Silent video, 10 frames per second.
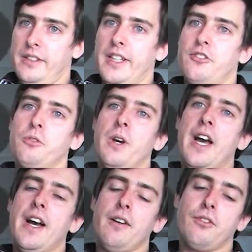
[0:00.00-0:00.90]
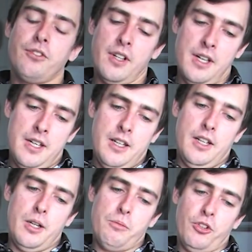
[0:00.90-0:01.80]
that you have
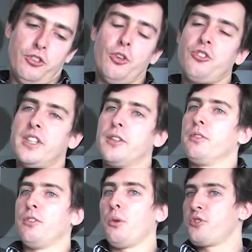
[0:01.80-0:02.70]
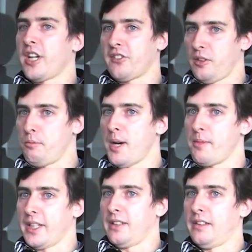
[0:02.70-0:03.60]
associated with objects in memory,